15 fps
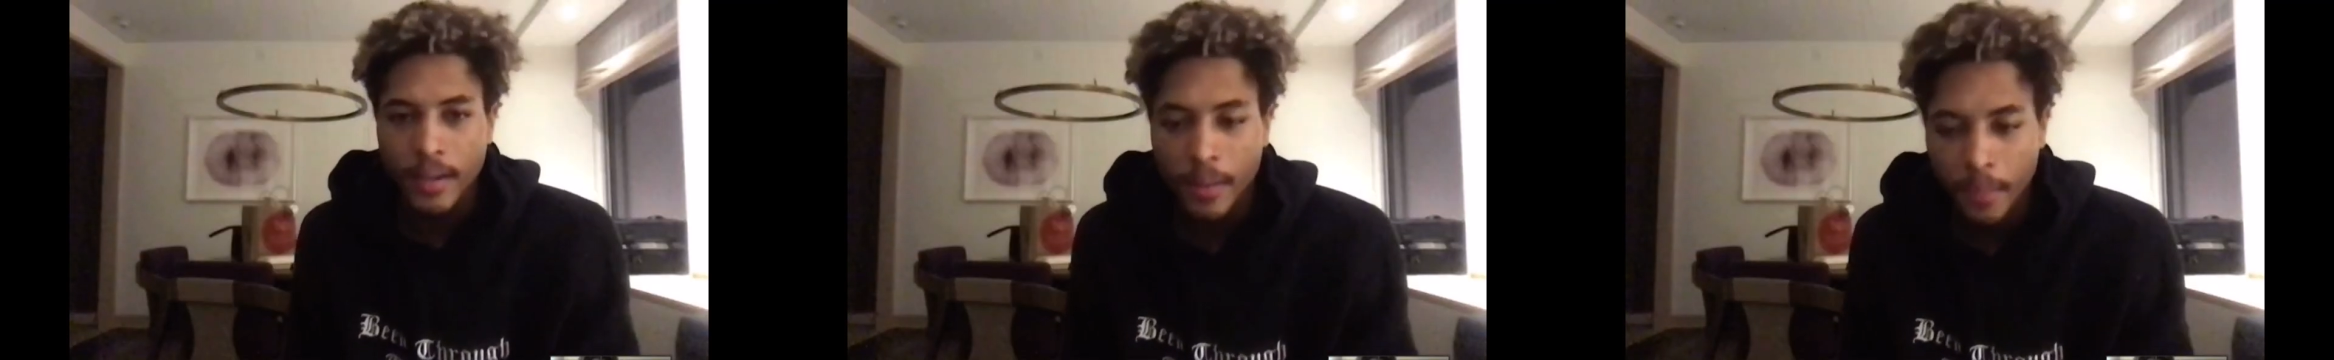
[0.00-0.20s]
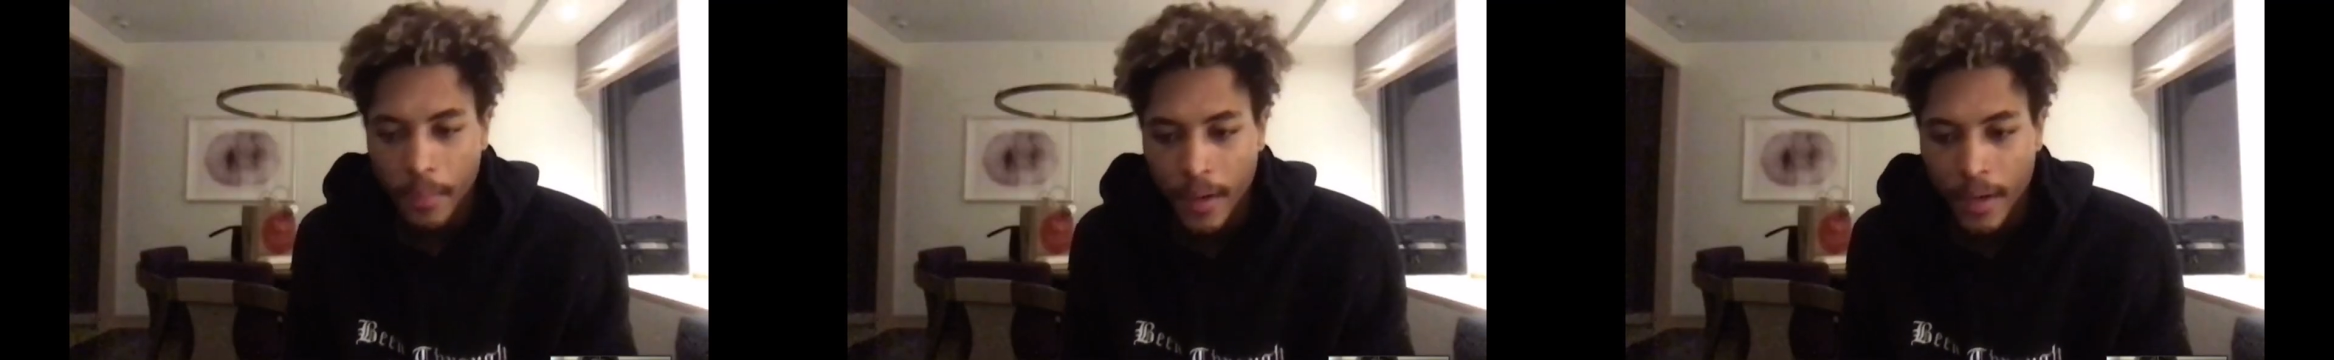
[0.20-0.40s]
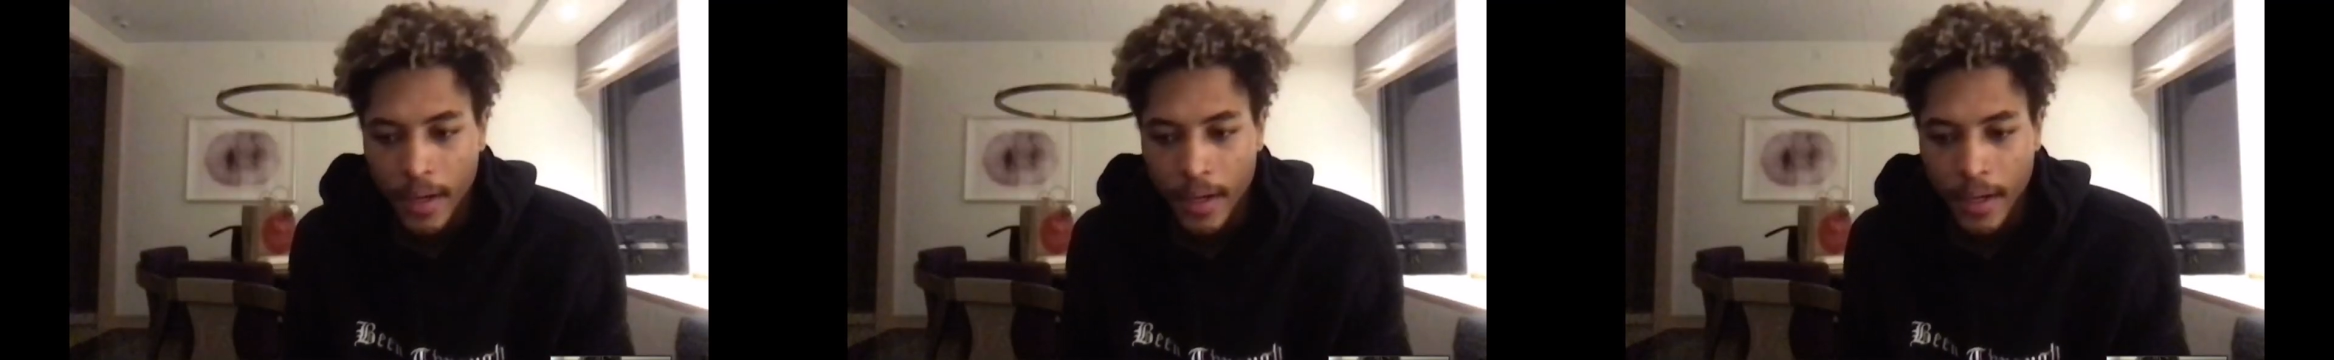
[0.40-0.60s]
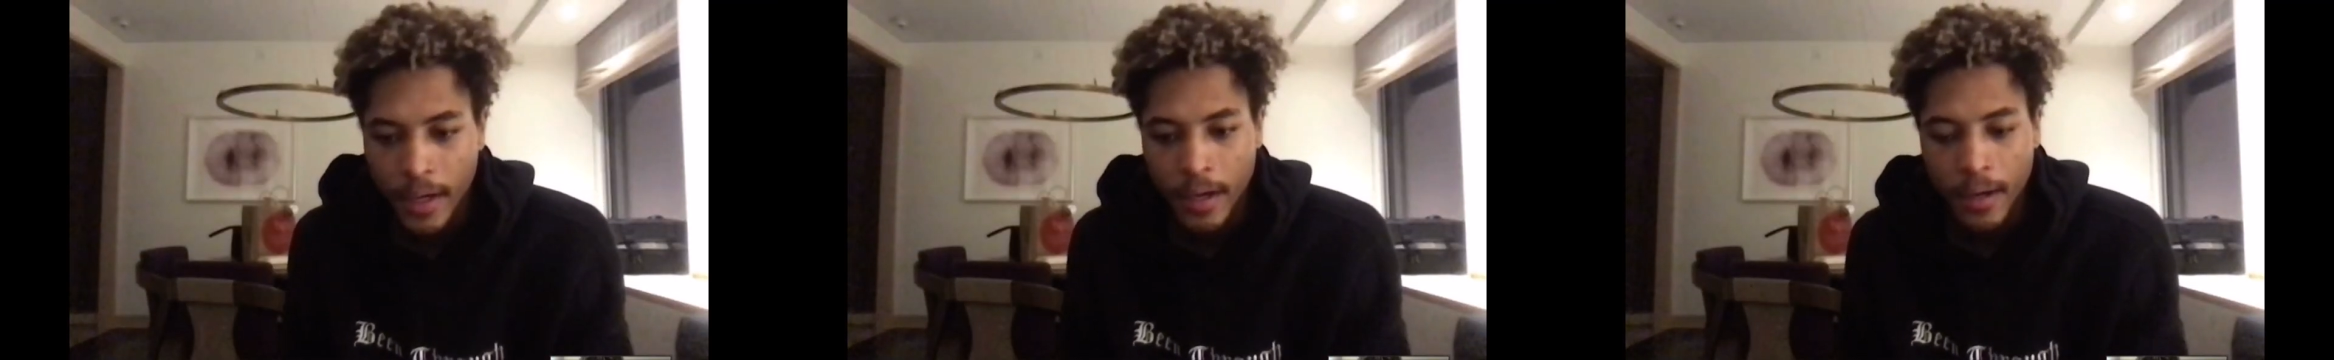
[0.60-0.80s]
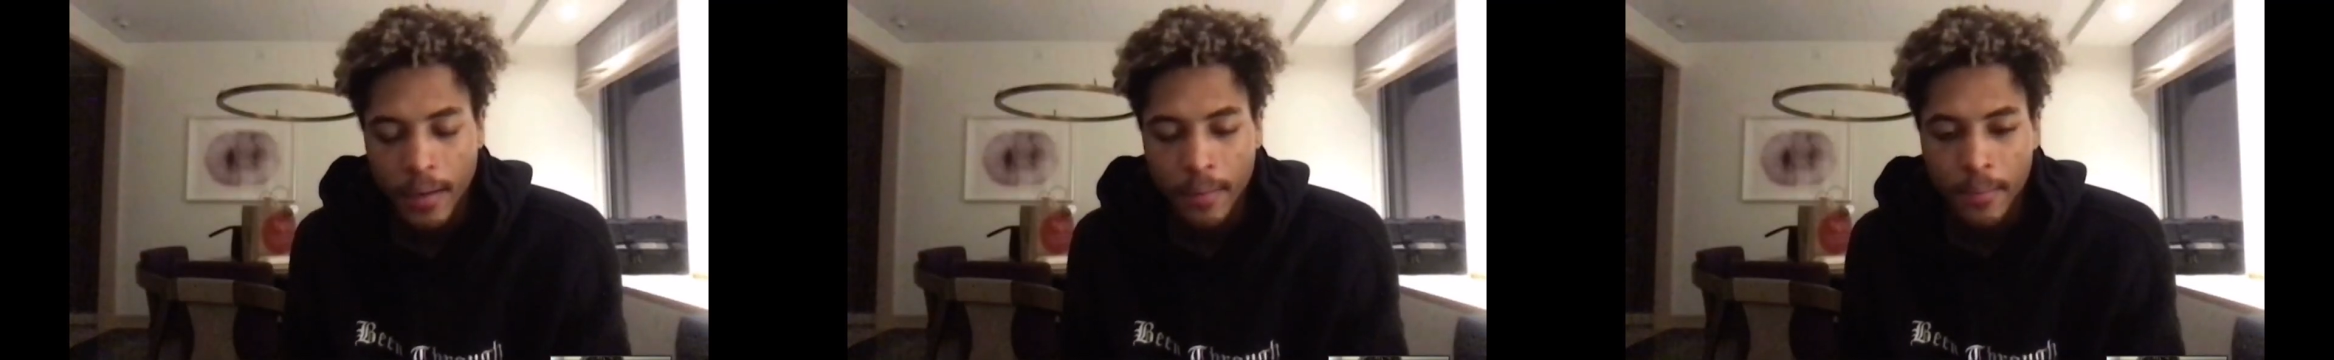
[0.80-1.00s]
but,
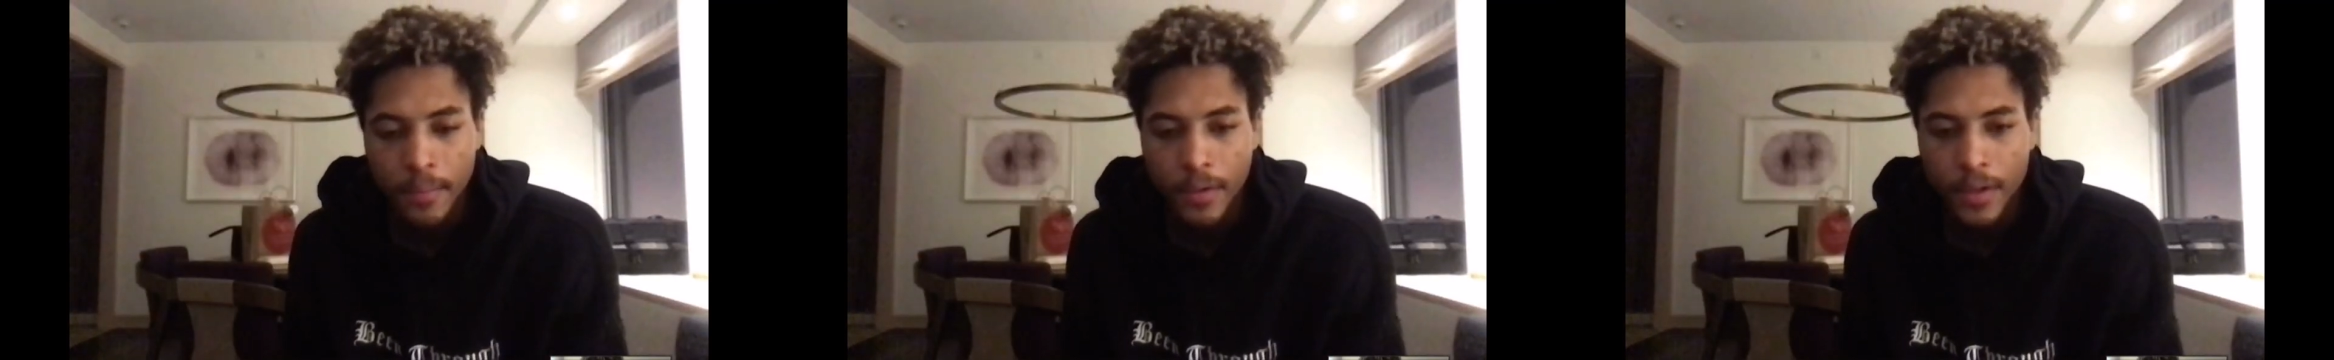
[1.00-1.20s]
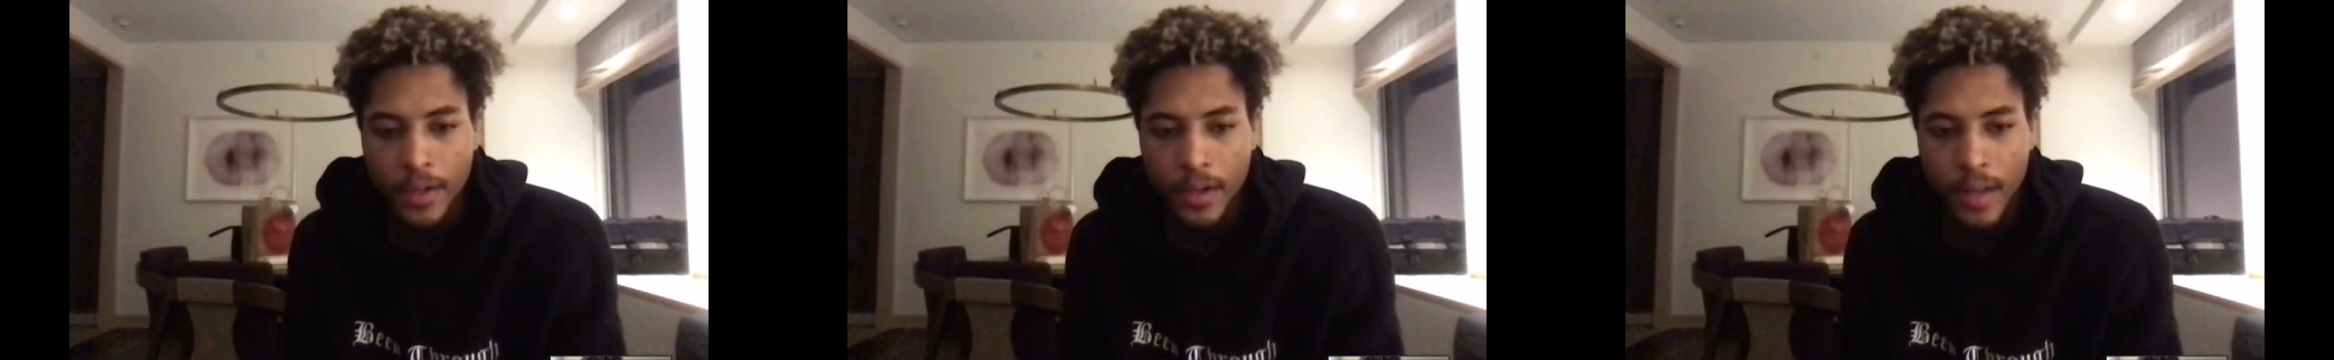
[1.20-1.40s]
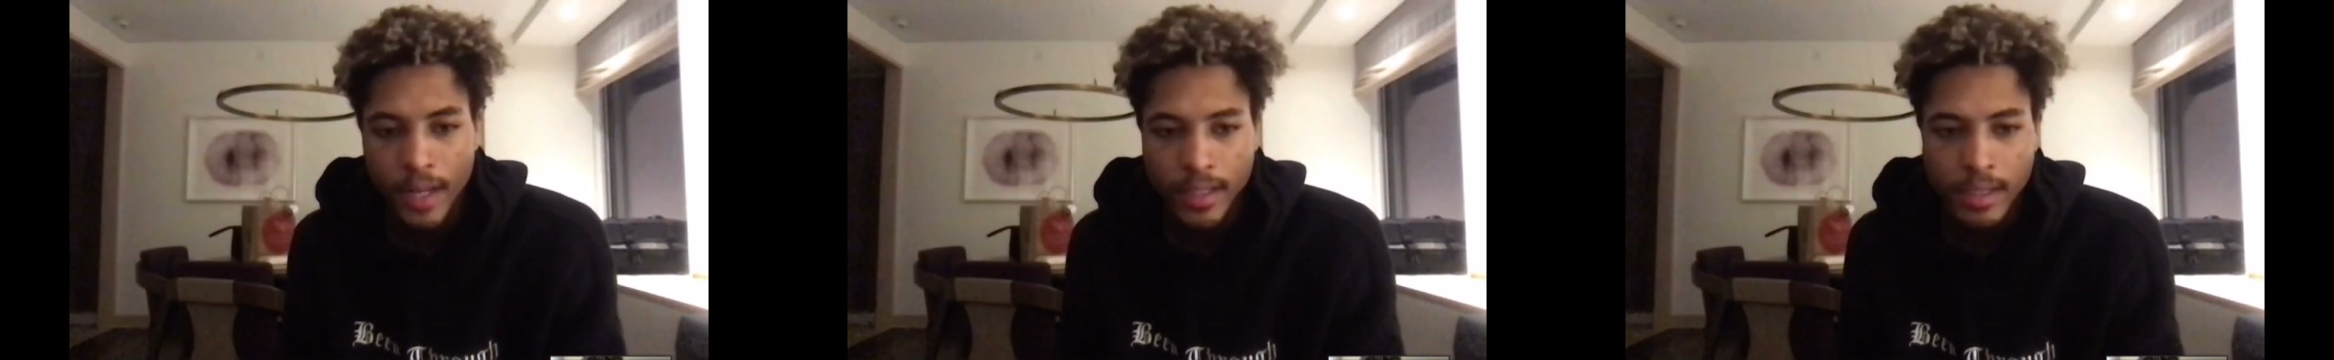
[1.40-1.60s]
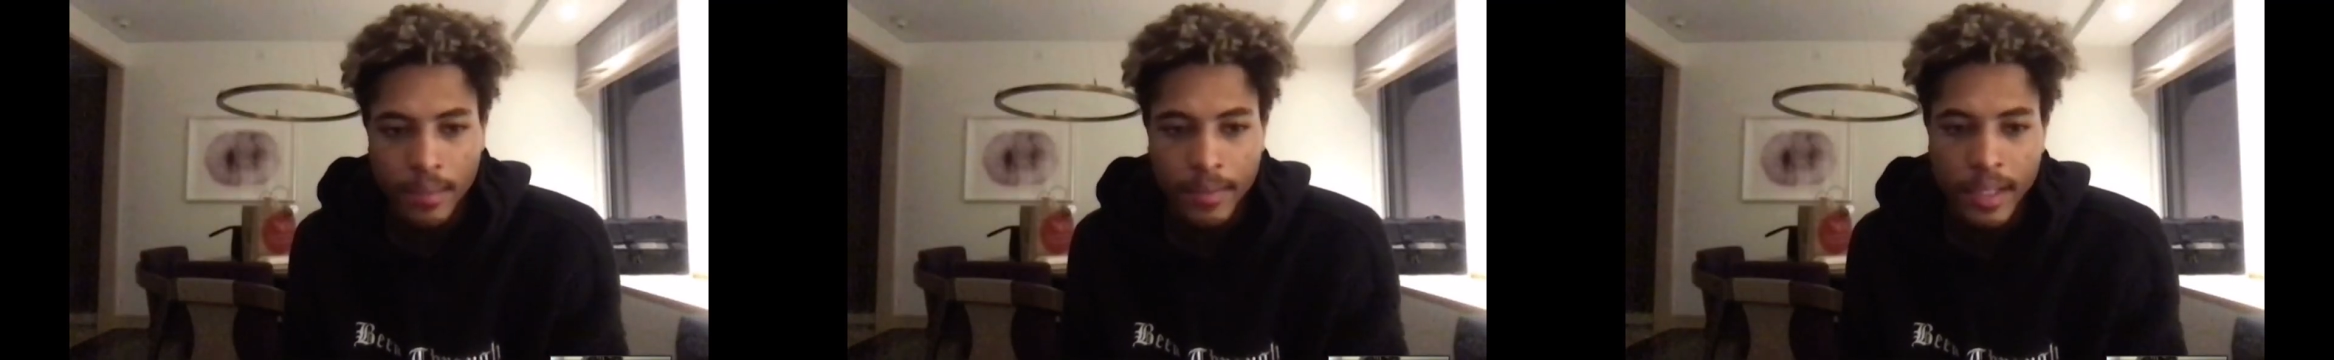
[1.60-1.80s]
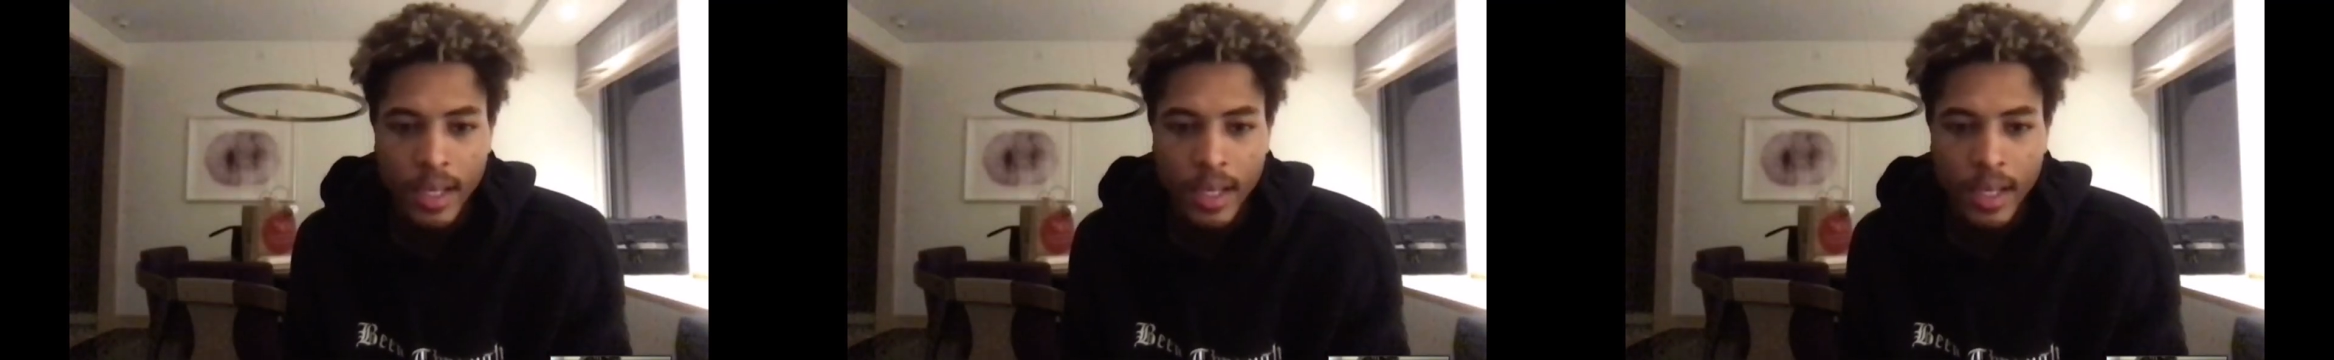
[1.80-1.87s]
that's something